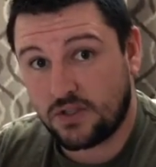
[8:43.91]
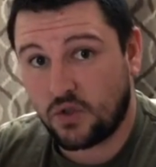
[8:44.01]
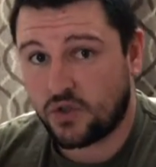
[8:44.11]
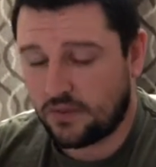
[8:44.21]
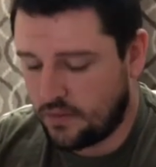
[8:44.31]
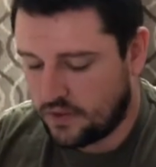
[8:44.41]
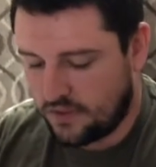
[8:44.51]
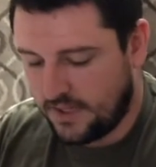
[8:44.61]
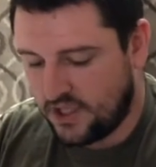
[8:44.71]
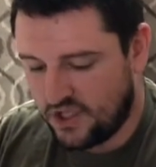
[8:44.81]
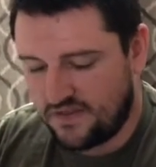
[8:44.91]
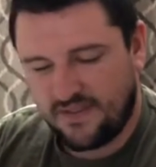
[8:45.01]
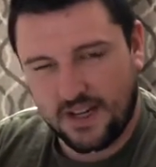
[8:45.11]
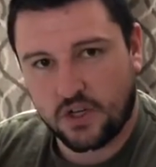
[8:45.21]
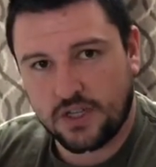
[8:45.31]
It's all supposed to be just
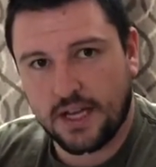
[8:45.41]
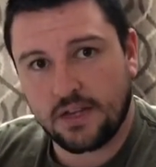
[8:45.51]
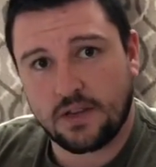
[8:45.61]
finger tight.